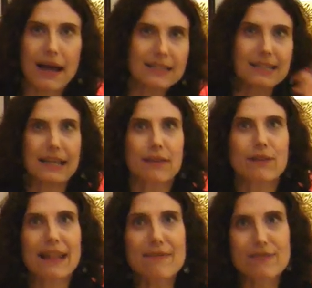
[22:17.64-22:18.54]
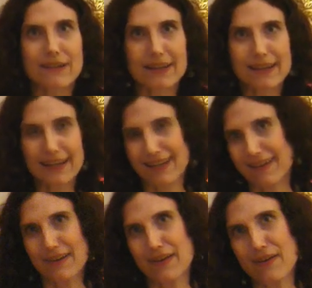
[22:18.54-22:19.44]
at another level
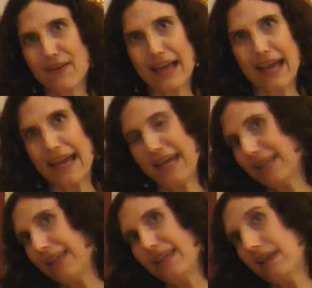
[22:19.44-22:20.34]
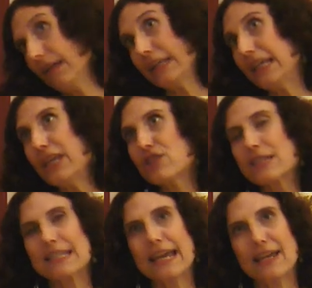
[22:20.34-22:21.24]
and in
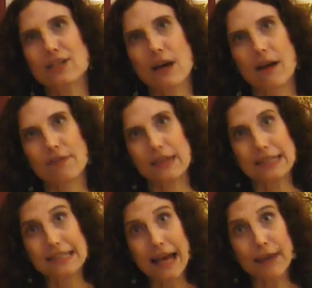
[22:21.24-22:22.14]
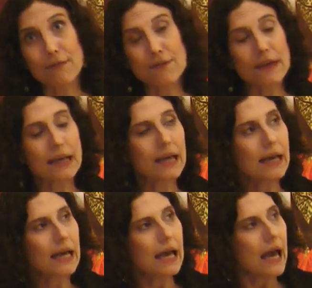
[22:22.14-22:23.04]
each stage of his life.
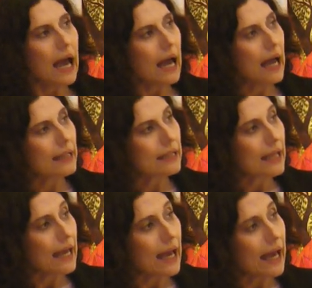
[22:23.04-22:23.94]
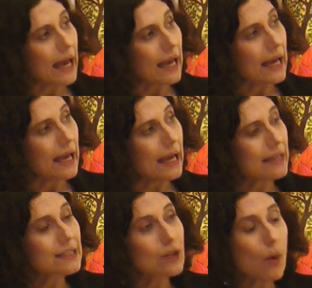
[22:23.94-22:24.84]

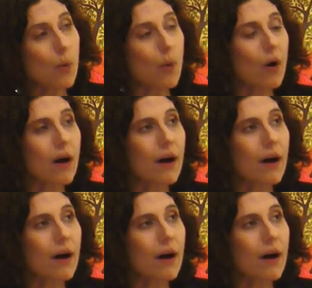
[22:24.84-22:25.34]
And so